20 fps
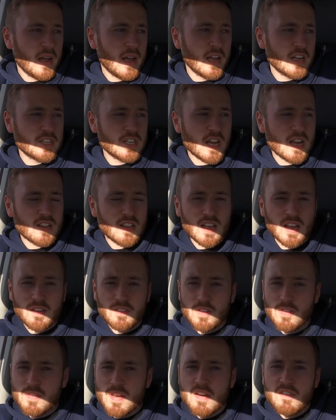And chances are,
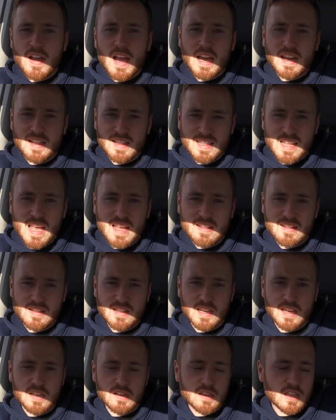if you've never had it
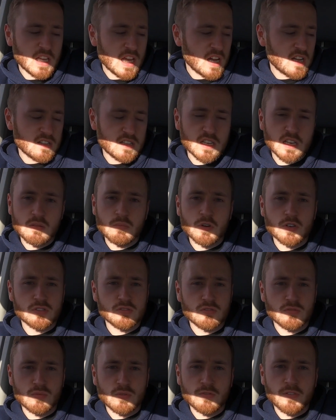tested, the RCD
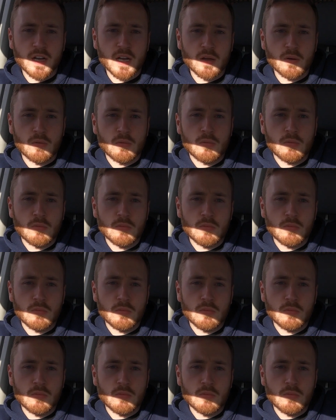modules will fail.